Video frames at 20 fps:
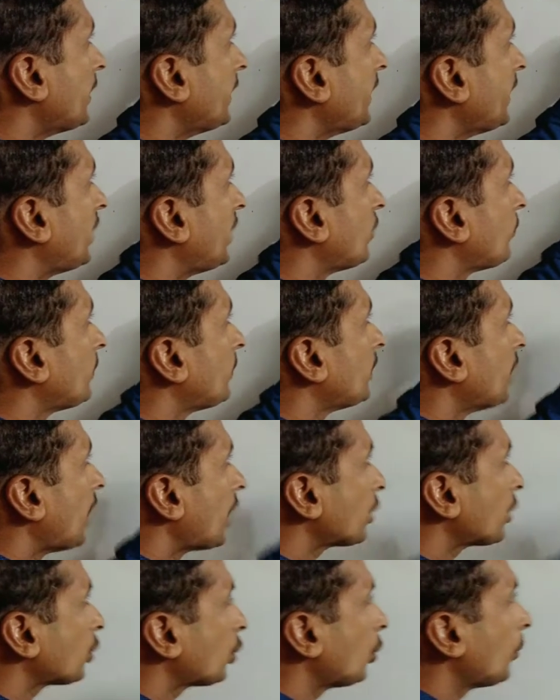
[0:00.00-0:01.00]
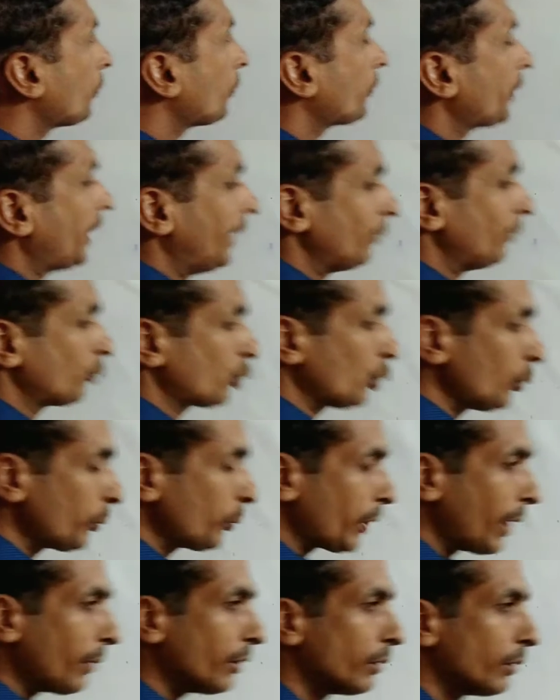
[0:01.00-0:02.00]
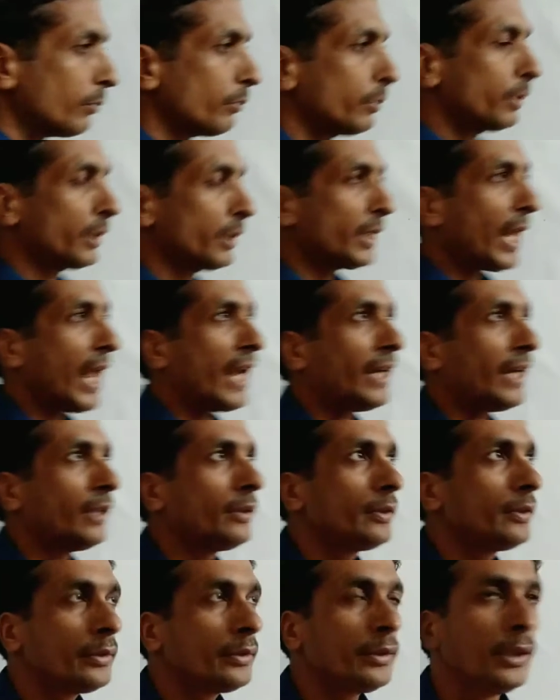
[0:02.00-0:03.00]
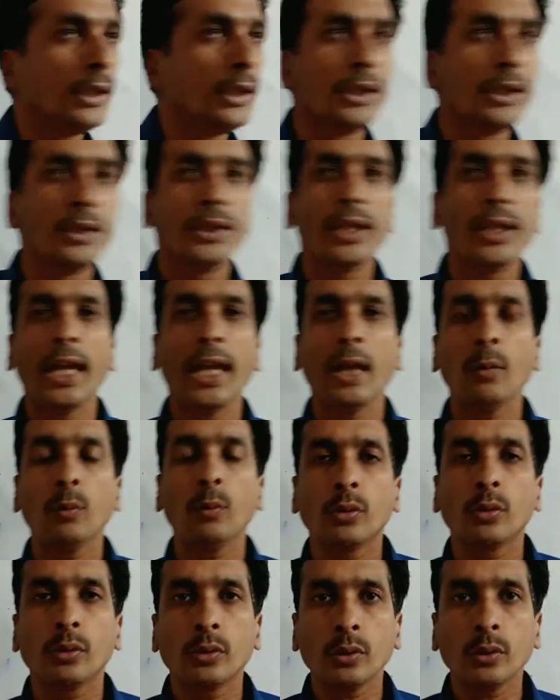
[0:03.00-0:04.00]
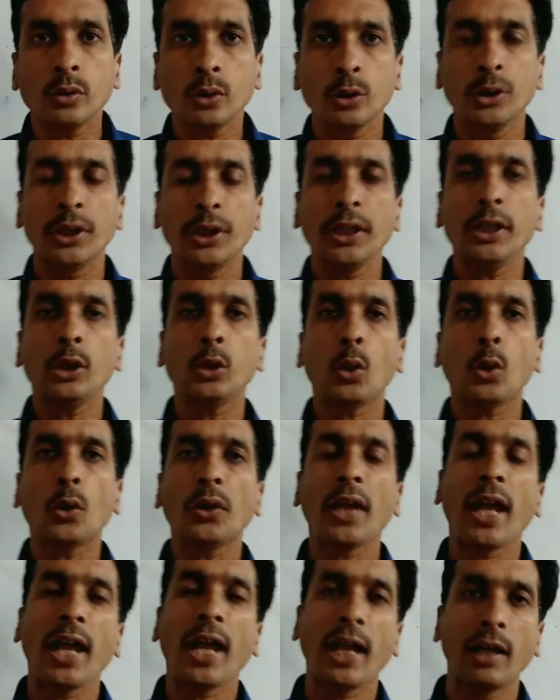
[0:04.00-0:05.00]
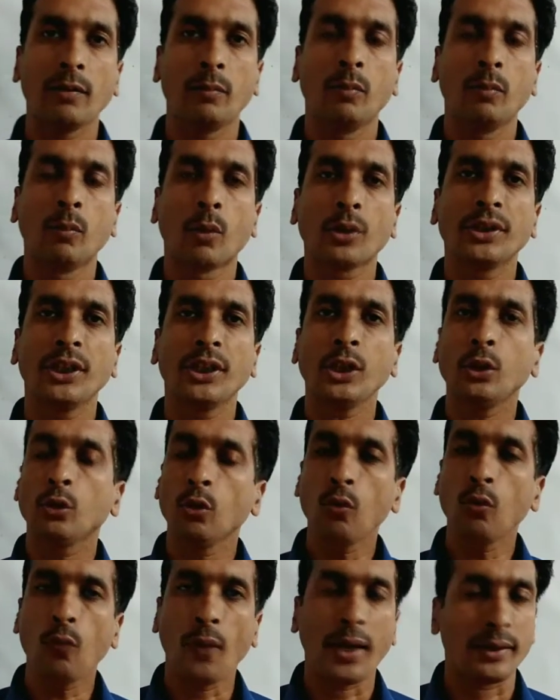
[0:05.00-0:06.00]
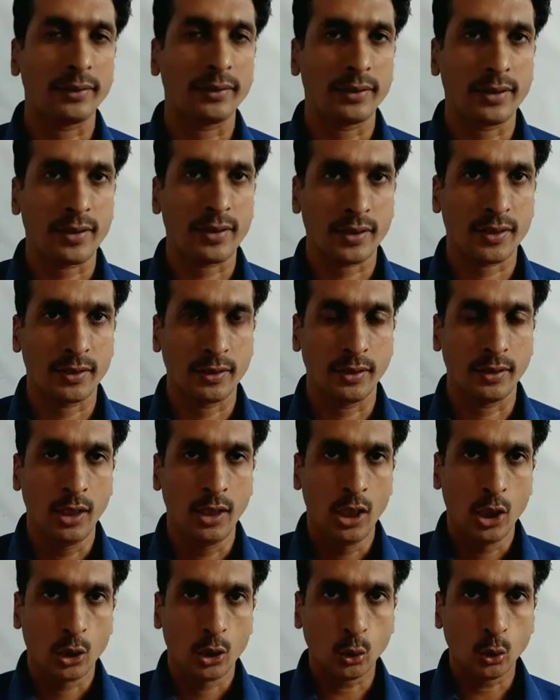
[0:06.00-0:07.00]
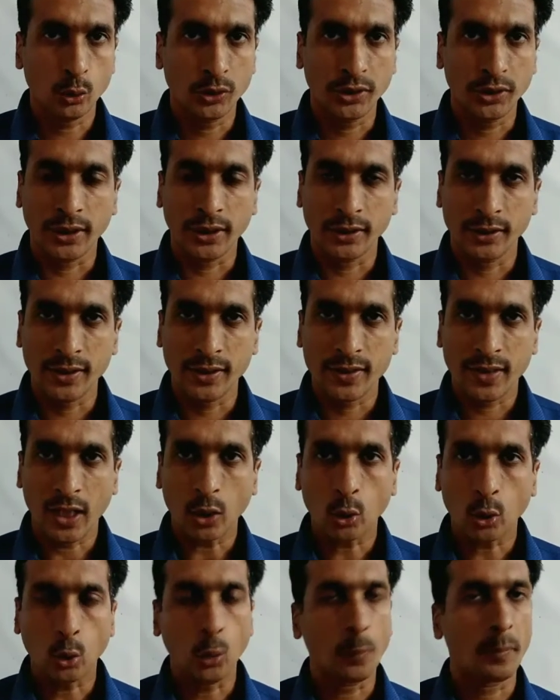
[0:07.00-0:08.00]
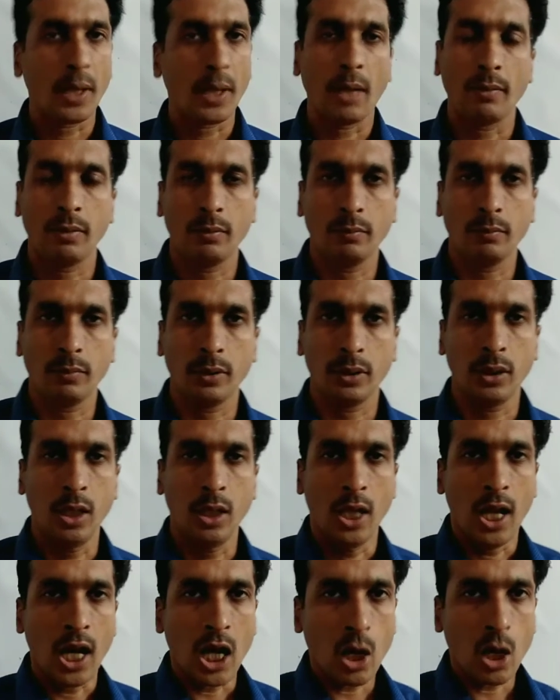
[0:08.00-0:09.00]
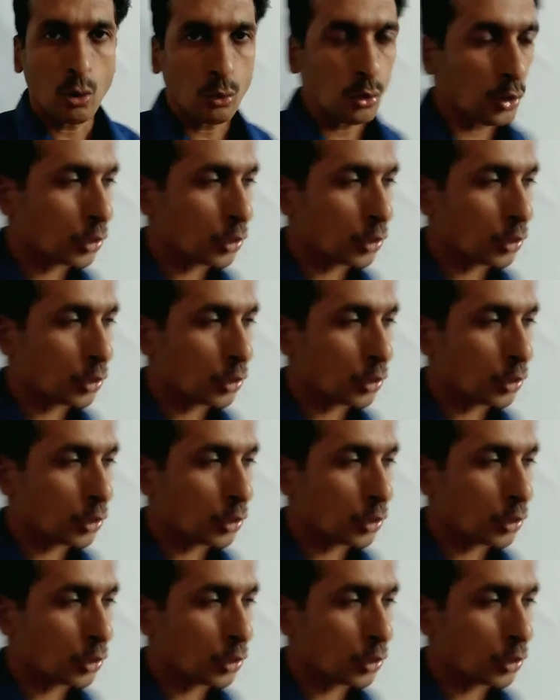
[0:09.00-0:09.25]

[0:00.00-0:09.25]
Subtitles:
A and B are co-prime number, and they don't have more than 2 factors, so these are co-prime number. How to